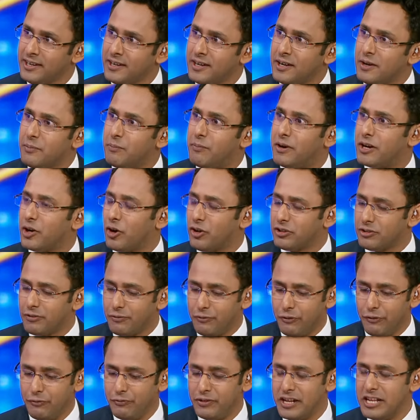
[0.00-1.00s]
Yeah. But on the
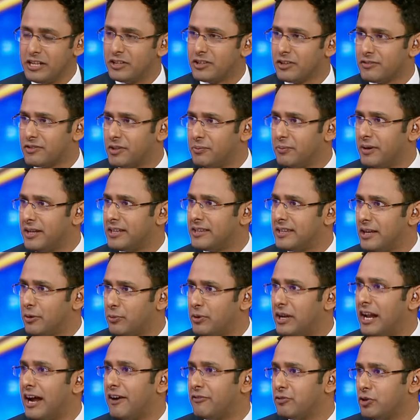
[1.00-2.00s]
fifteenth of the month, there
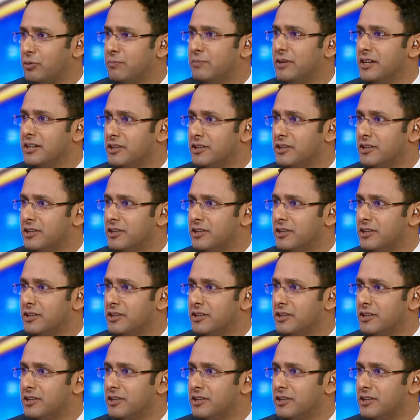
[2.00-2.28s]
will have to be